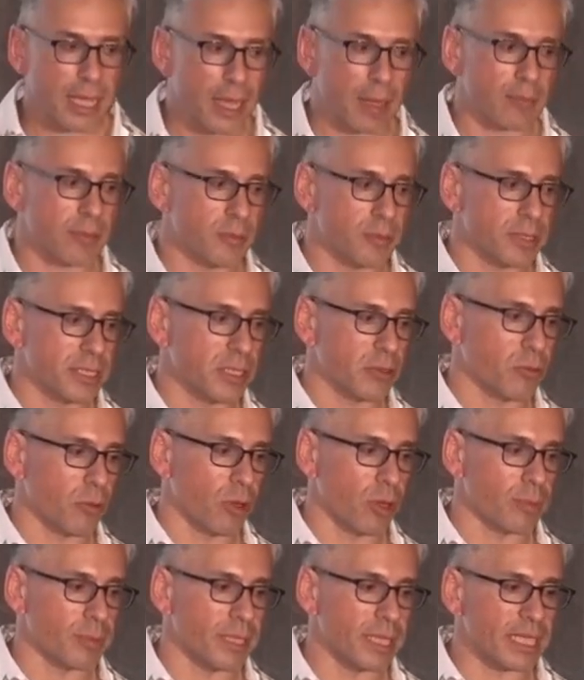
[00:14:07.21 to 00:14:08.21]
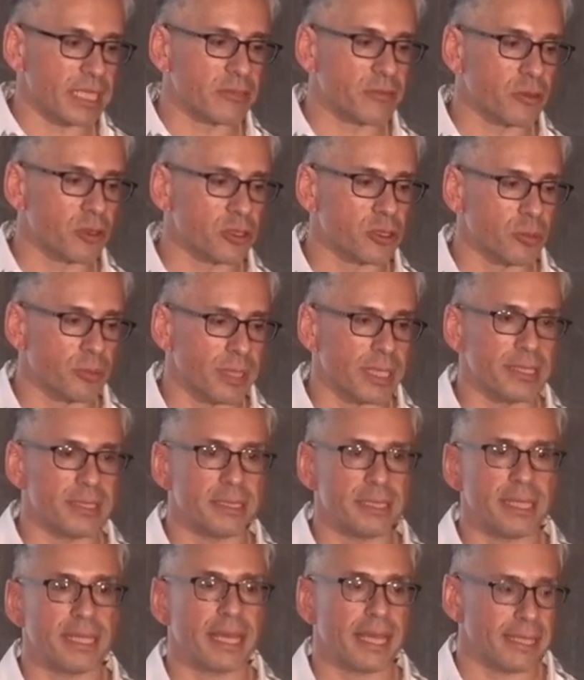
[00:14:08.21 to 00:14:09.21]
optimistic rollup. The next version will be a
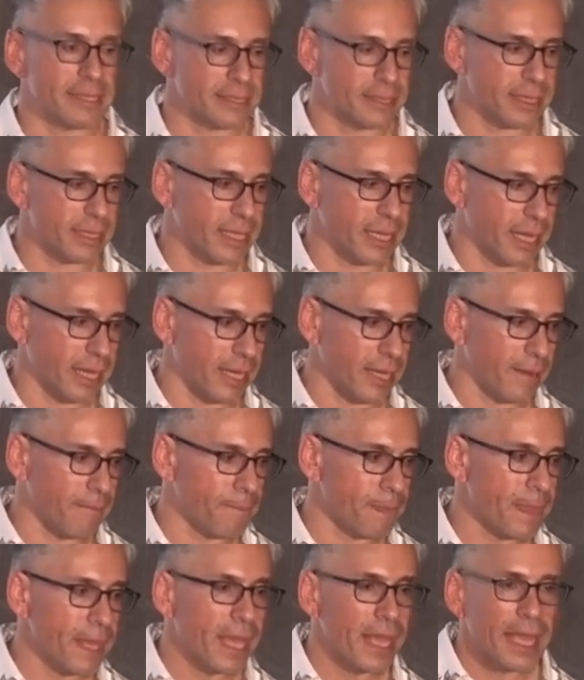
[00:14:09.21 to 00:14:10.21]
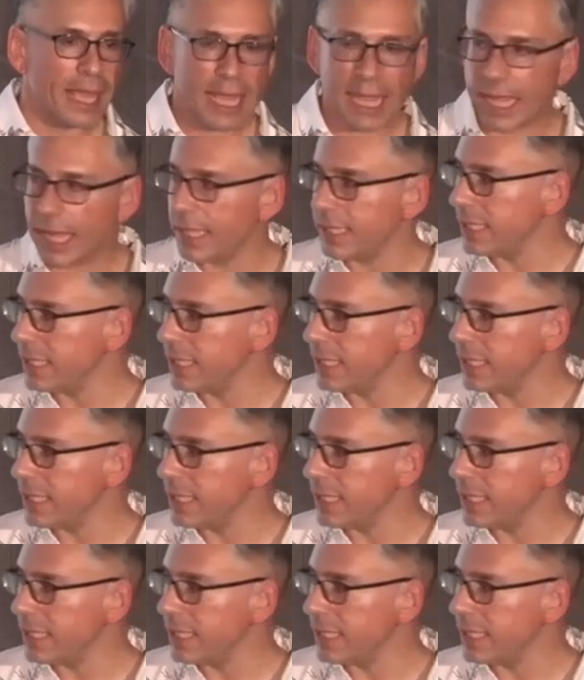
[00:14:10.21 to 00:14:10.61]
ZK ZK. And